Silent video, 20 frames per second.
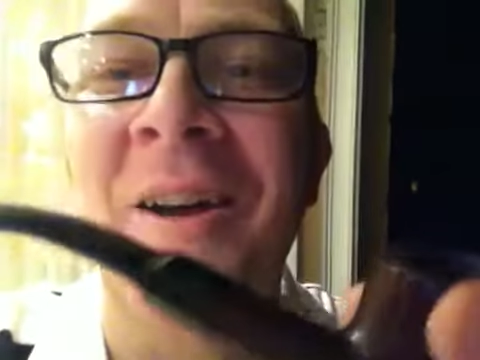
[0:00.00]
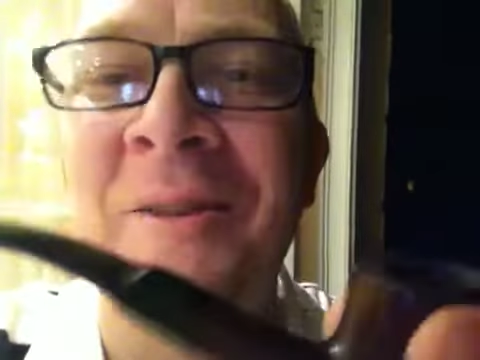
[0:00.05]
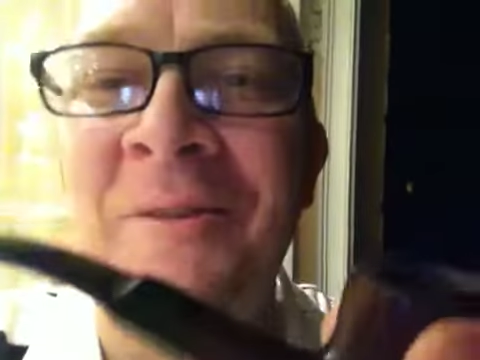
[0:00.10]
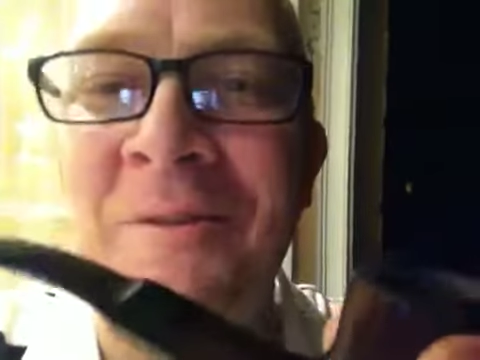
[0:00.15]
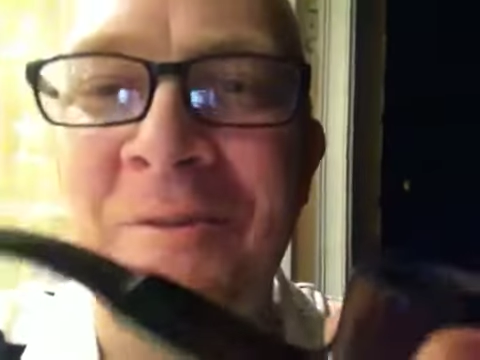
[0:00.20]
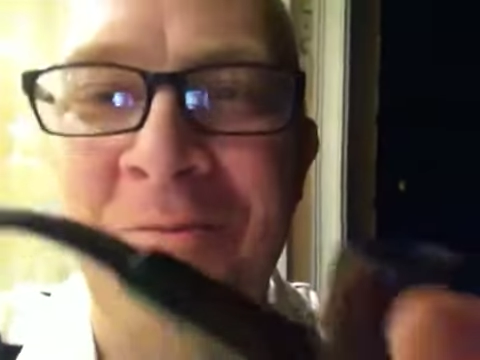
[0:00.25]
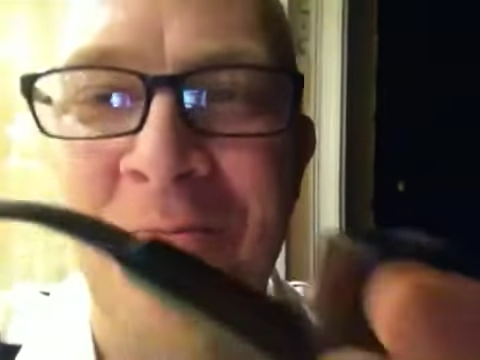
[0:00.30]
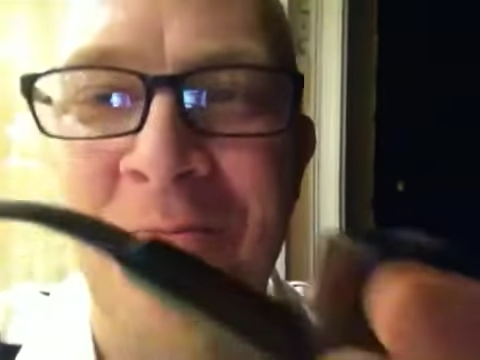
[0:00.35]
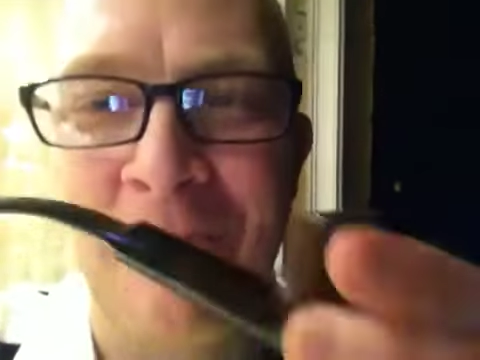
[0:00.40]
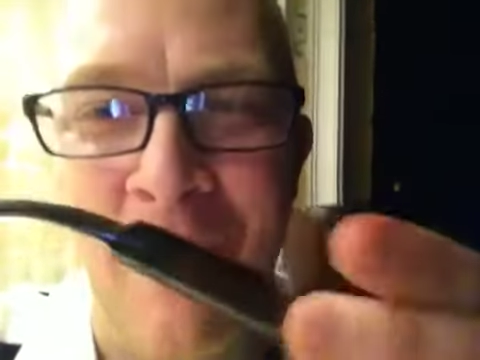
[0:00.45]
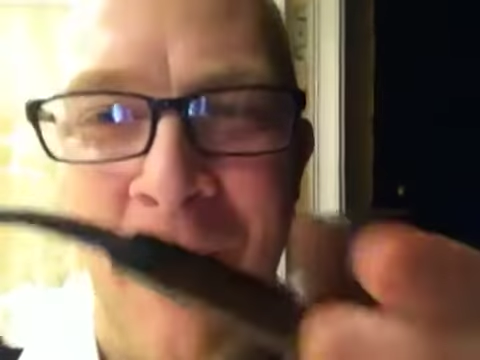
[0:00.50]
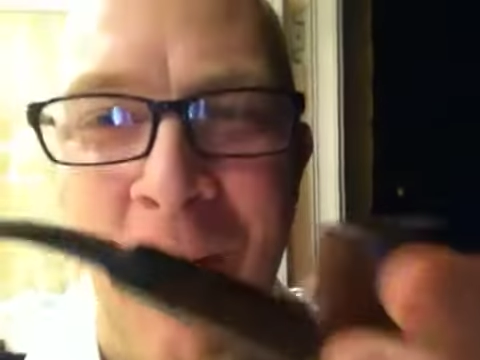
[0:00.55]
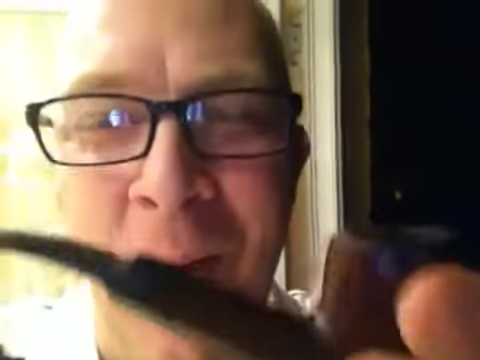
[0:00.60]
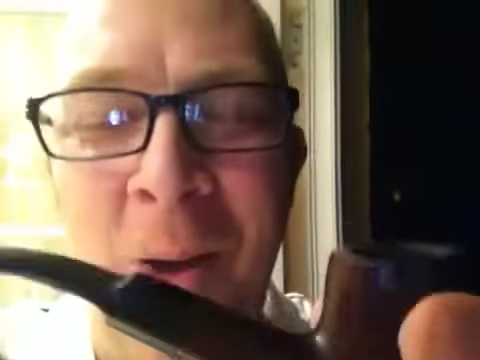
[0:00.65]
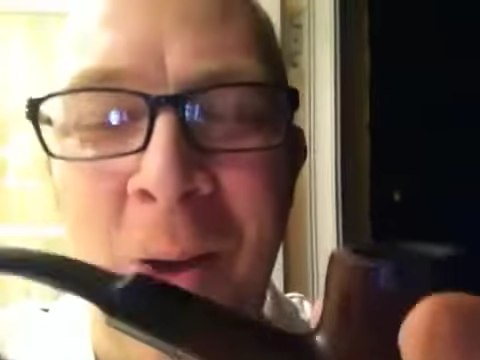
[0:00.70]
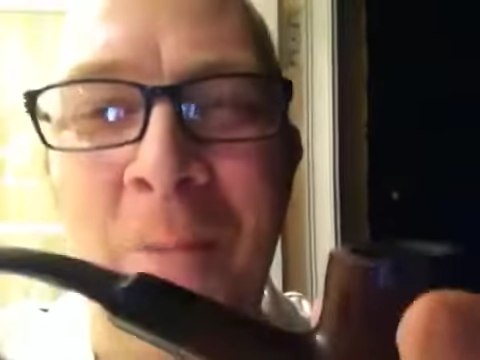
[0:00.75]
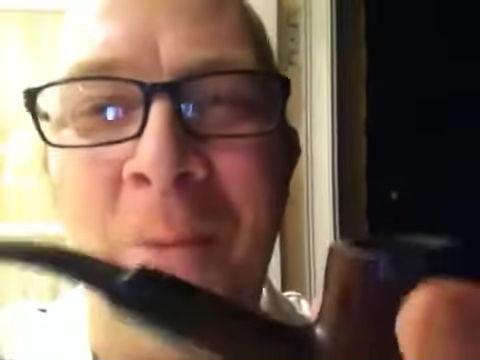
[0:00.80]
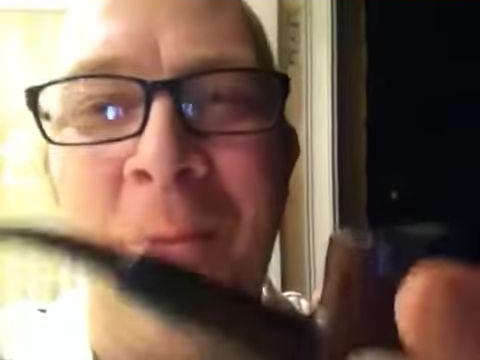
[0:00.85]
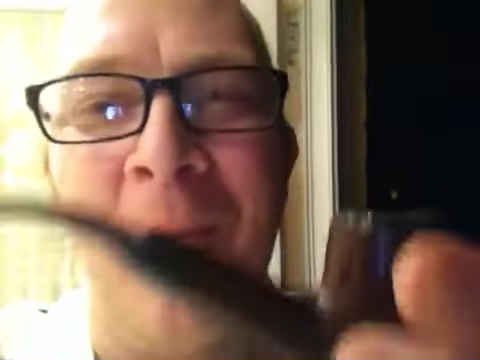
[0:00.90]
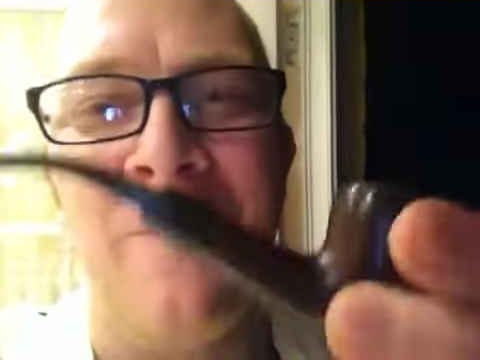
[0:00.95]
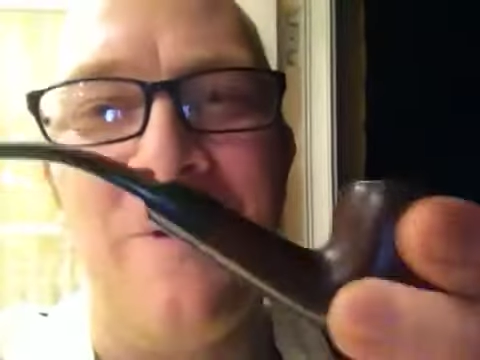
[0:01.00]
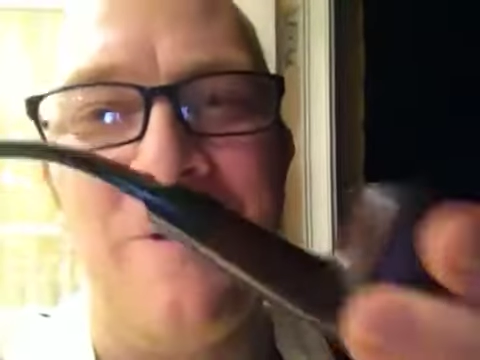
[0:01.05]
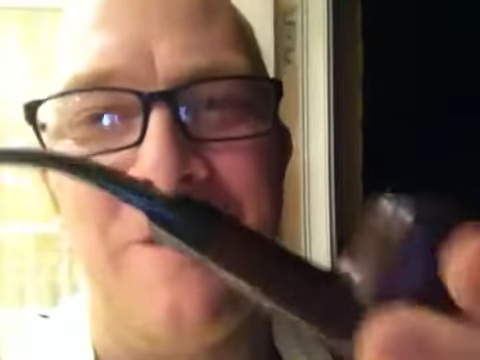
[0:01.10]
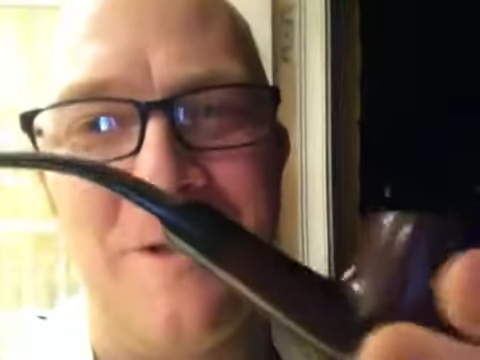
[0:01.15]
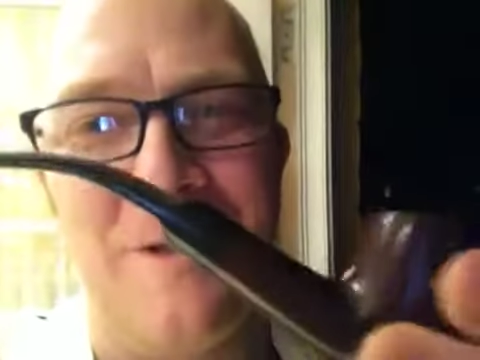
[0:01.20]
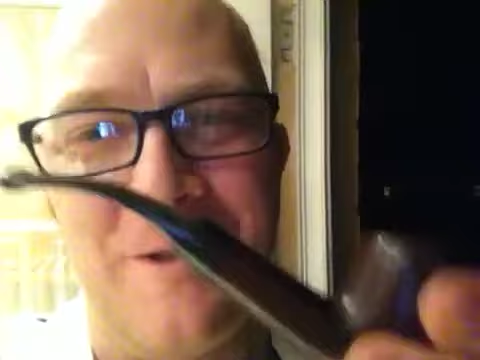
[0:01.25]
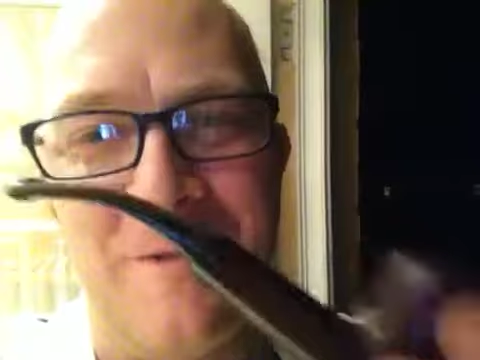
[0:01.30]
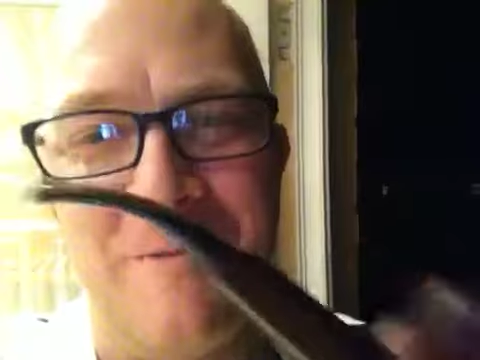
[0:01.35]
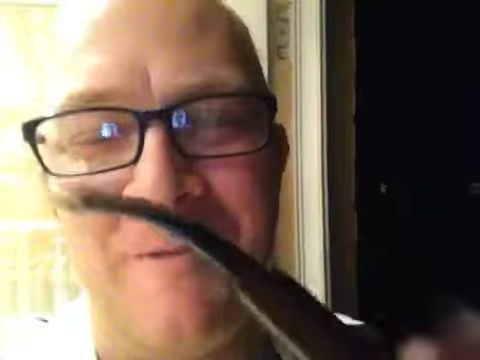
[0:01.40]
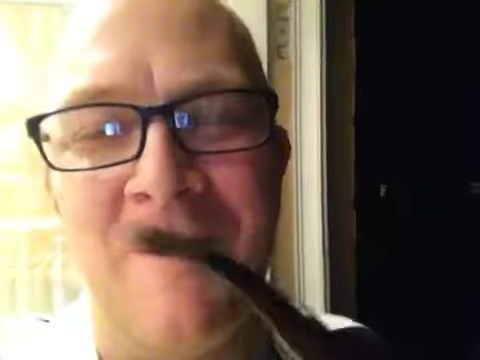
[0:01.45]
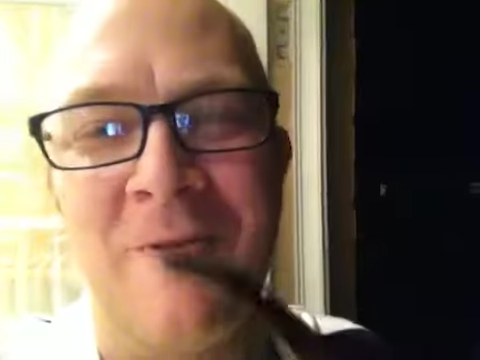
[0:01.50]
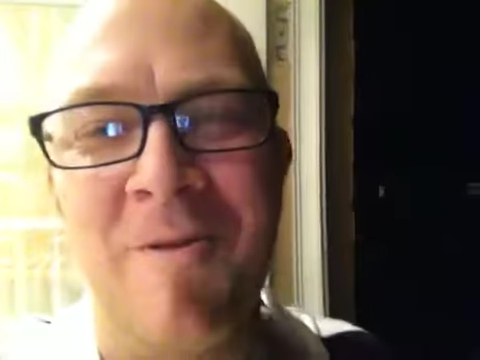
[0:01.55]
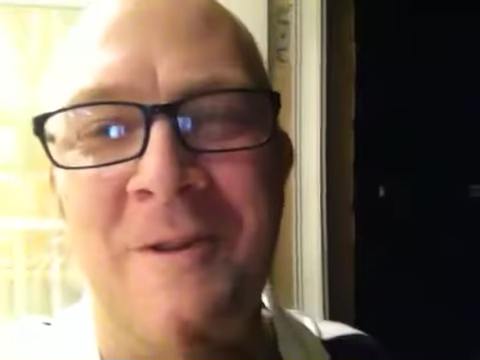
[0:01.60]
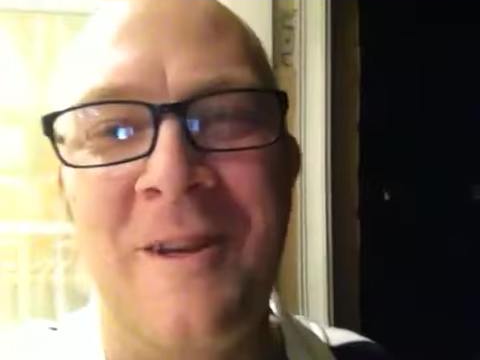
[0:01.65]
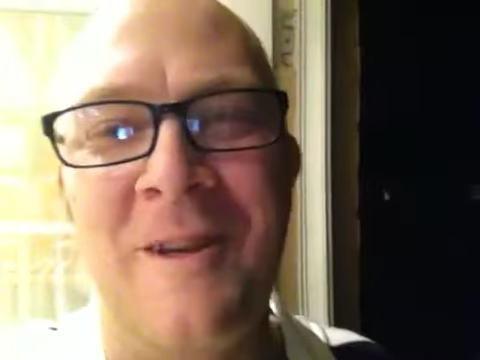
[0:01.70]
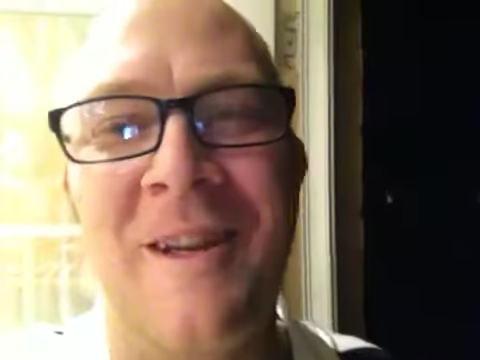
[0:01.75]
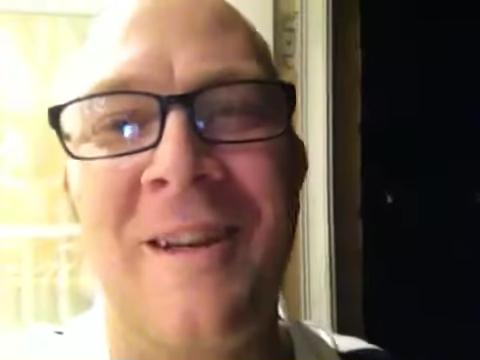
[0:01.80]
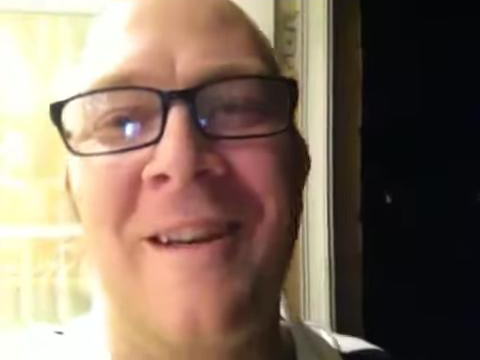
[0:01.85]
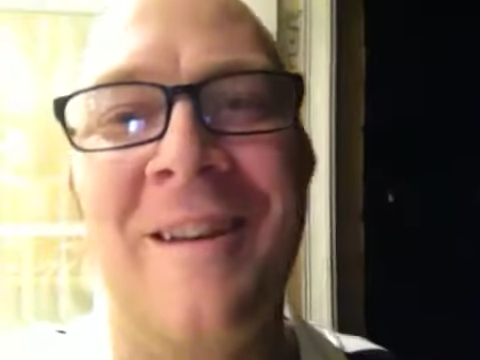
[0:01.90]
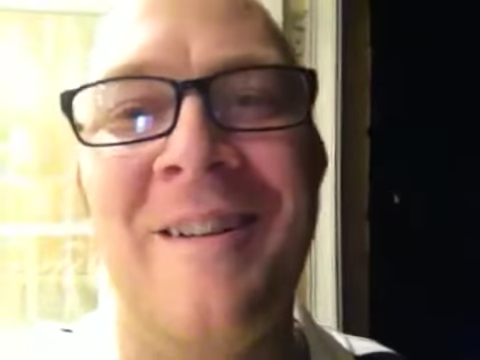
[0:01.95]
don't burp while you're
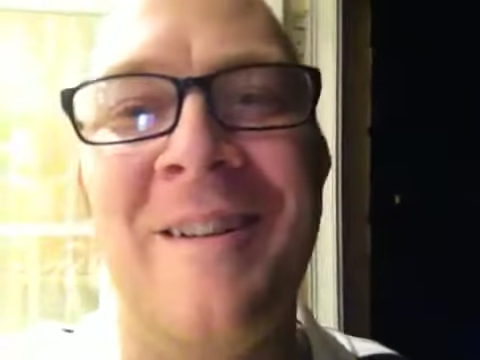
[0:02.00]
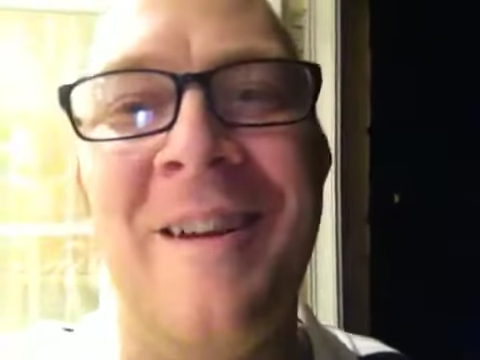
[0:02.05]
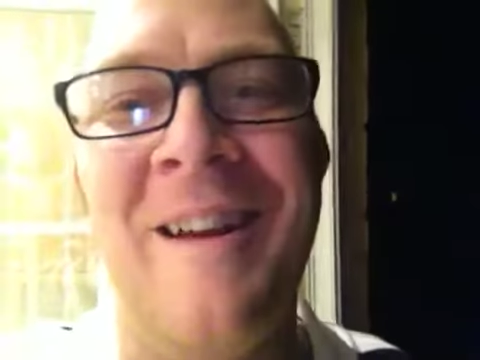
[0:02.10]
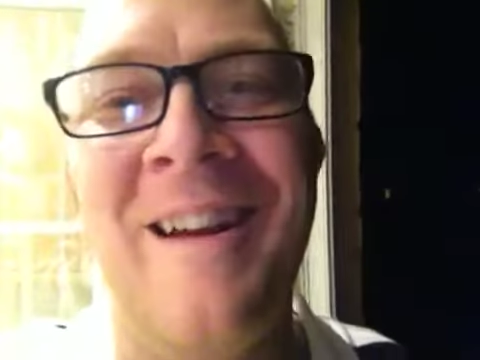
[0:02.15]
smoking.